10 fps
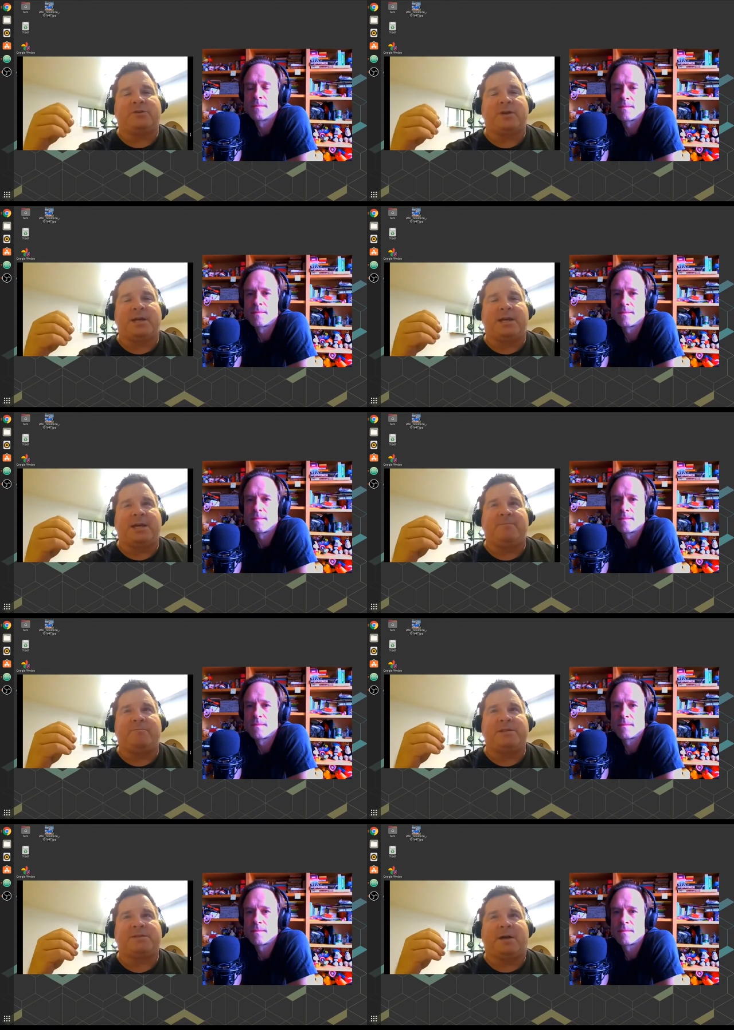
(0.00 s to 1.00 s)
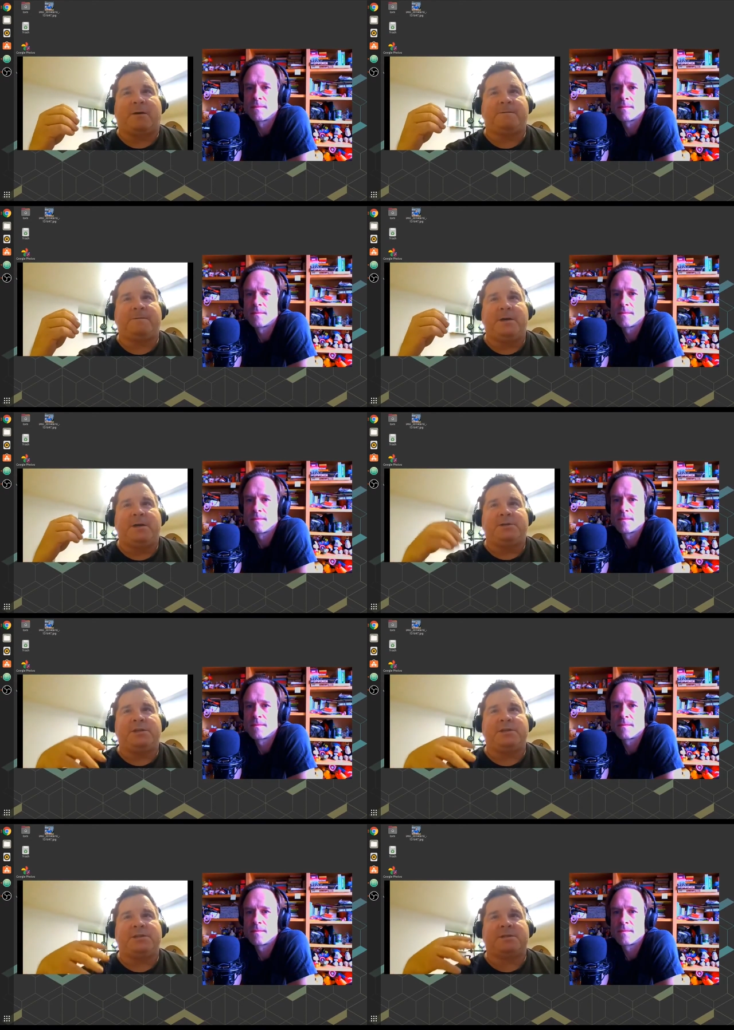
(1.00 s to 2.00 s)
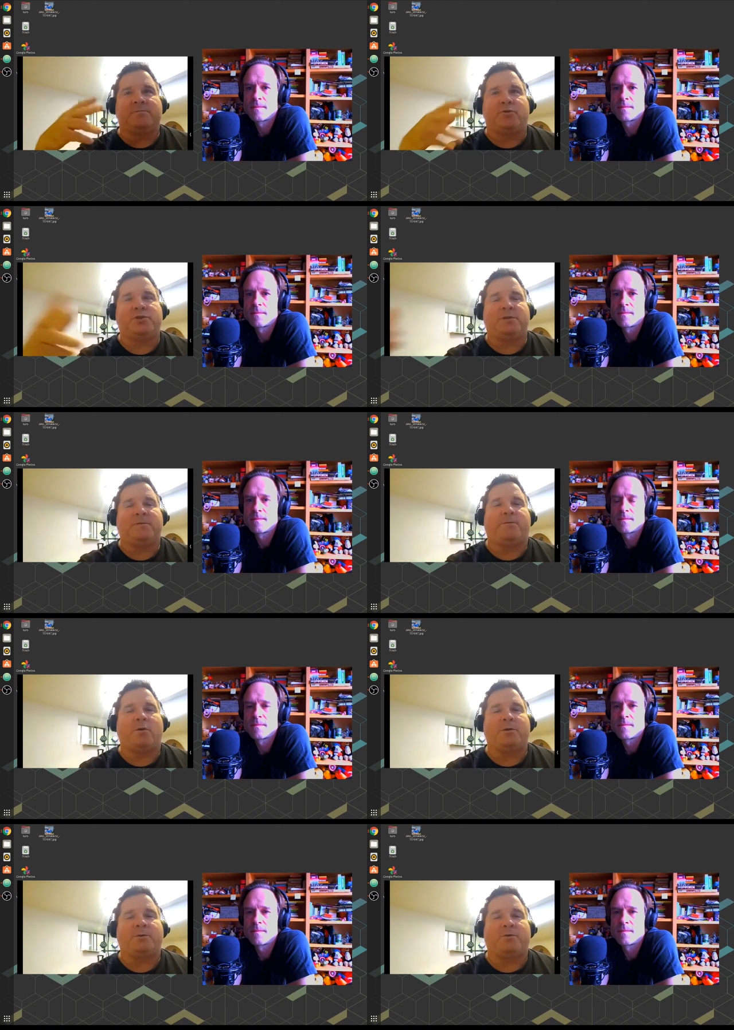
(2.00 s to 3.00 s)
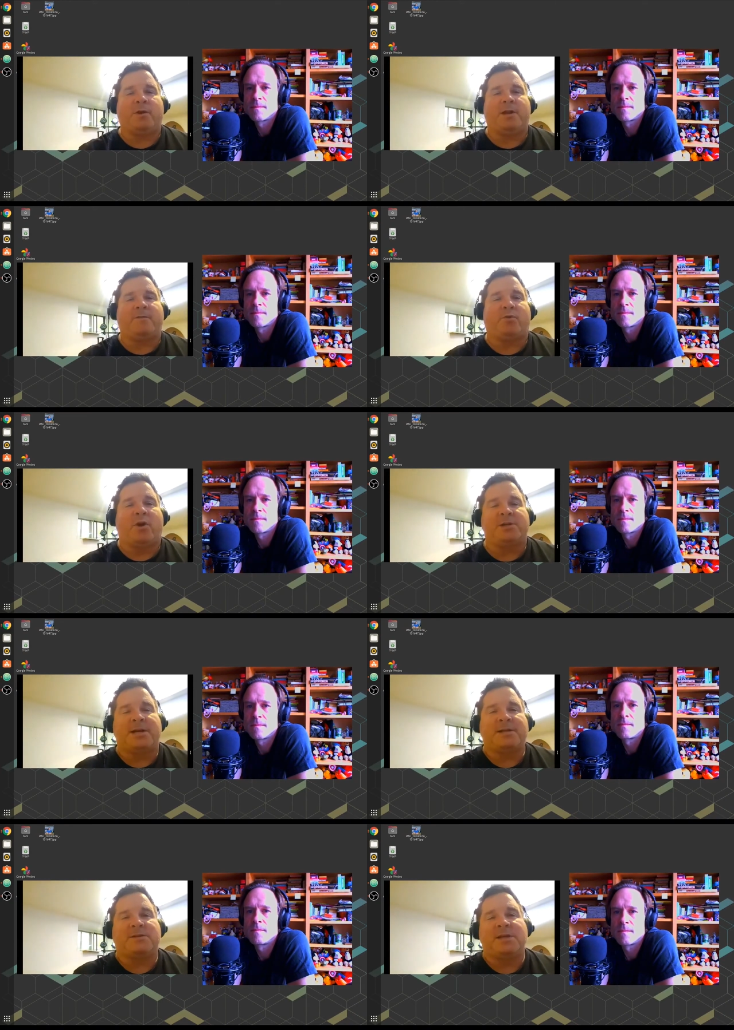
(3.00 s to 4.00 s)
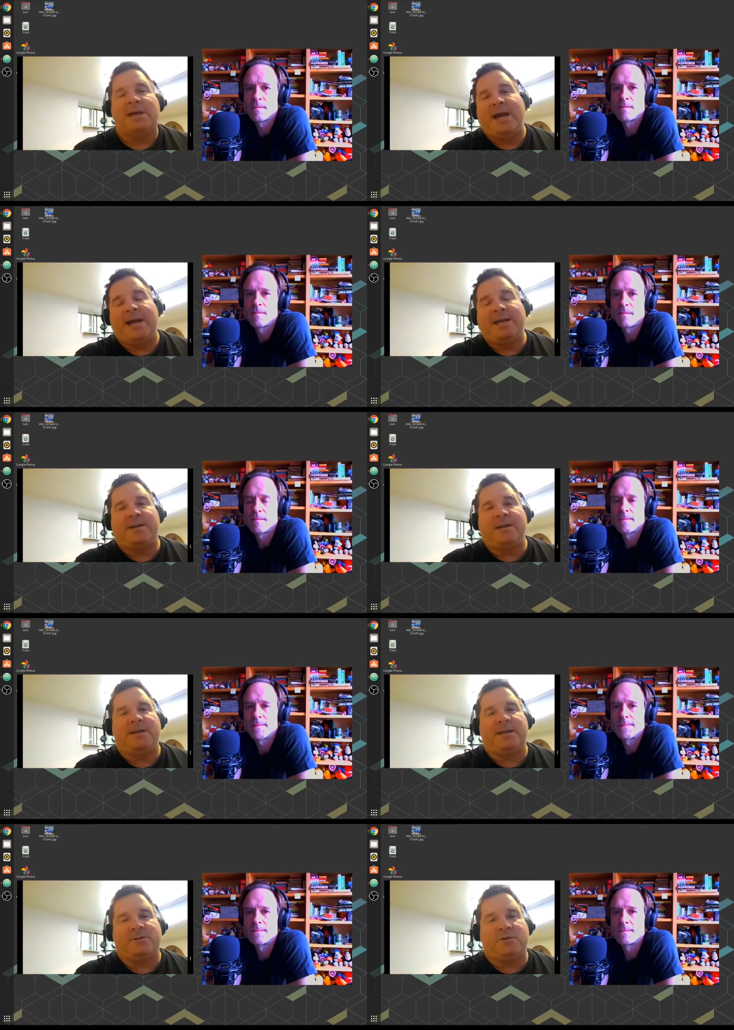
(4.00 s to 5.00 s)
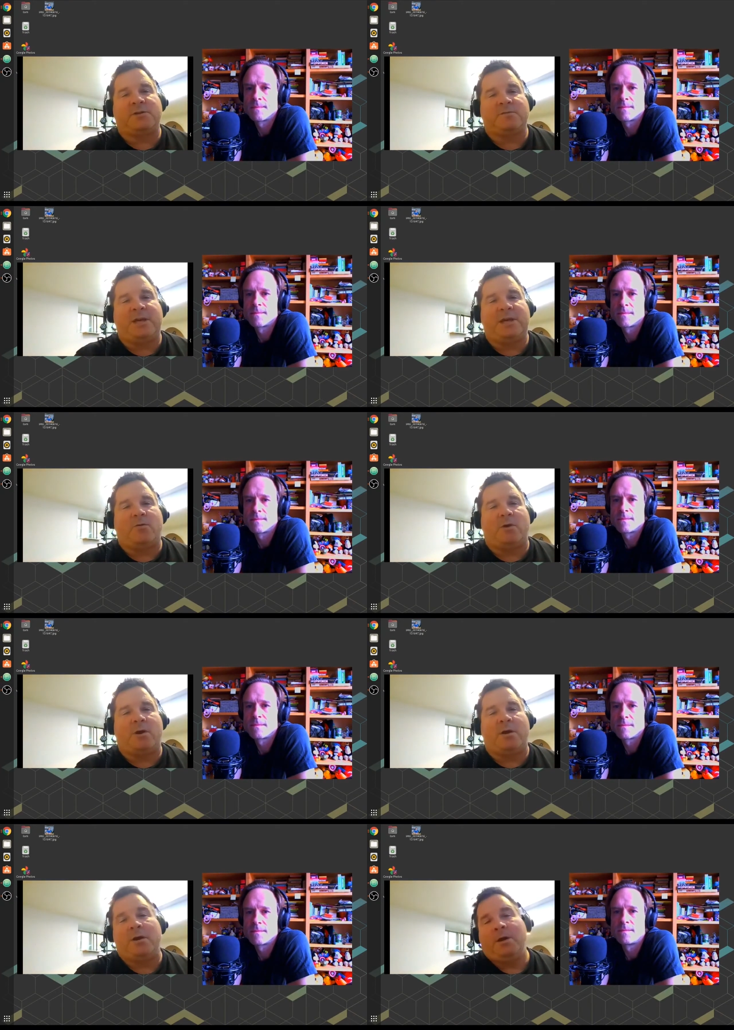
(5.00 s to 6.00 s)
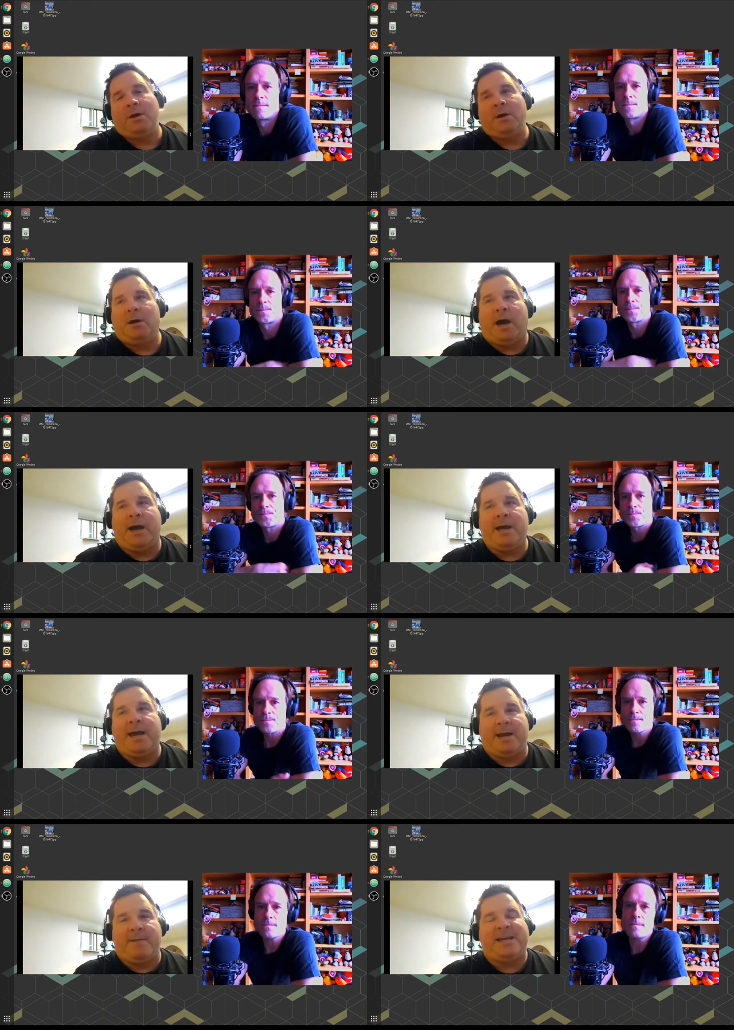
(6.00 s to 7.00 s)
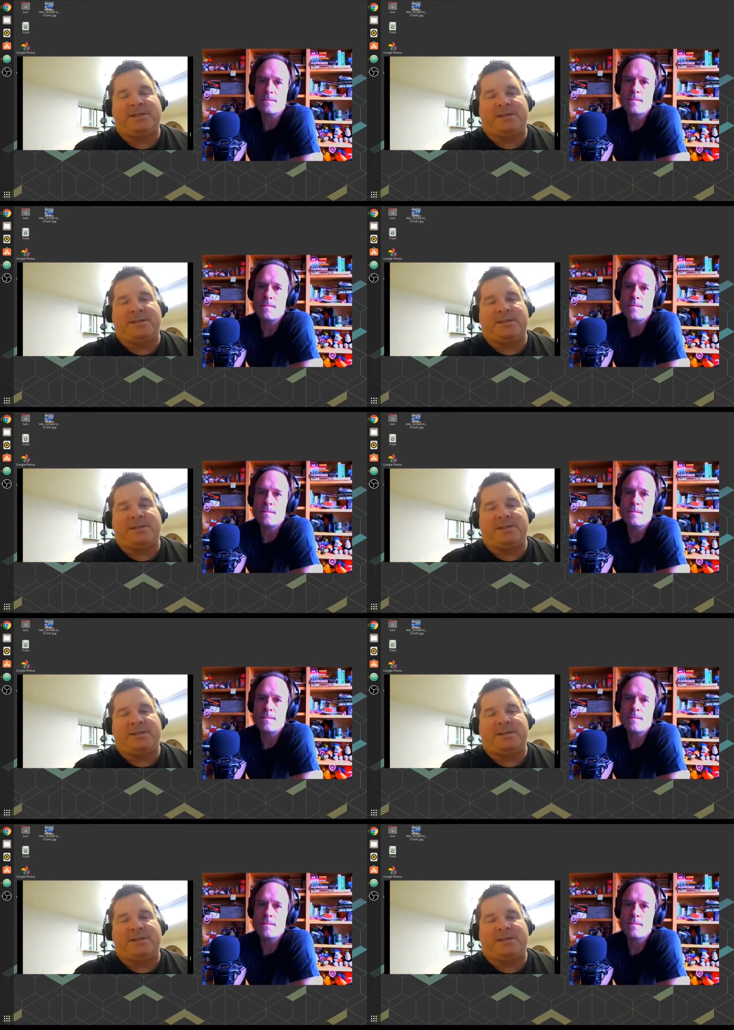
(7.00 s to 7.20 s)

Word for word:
Speaker 1: I try to keep myself just pushing forward with creative projects, anything that interests me, and I make